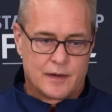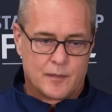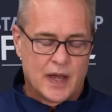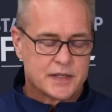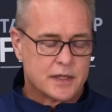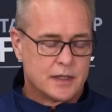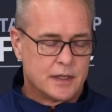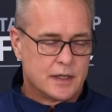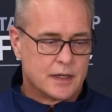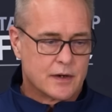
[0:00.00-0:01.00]
Mats
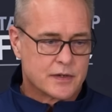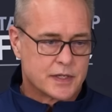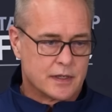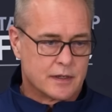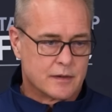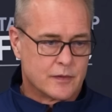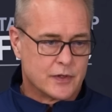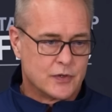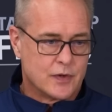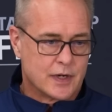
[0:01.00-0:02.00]
Sundin and Daryl Sittler were
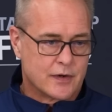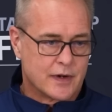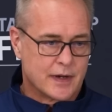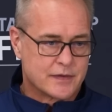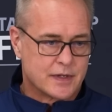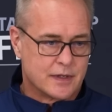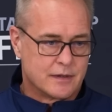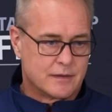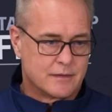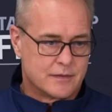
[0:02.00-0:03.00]
the two autographs that
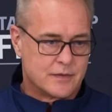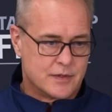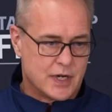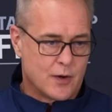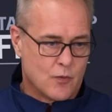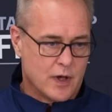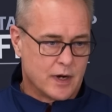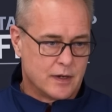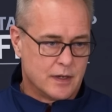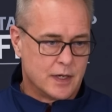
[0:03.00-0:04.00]
Jake
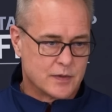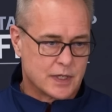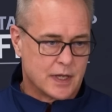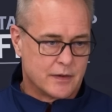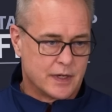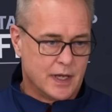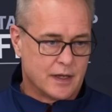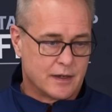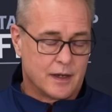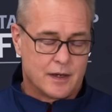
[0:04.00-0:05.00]
wanted and he was allowed to
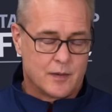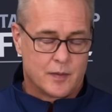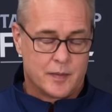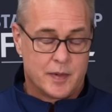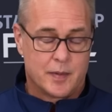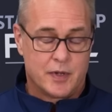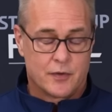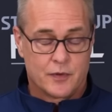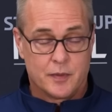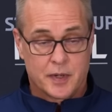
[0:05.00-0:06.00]
get. And I, am in
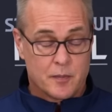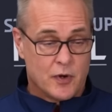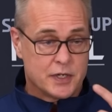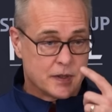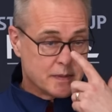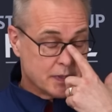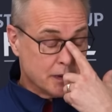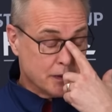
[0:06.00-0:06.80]
a room and I'm watching. I said,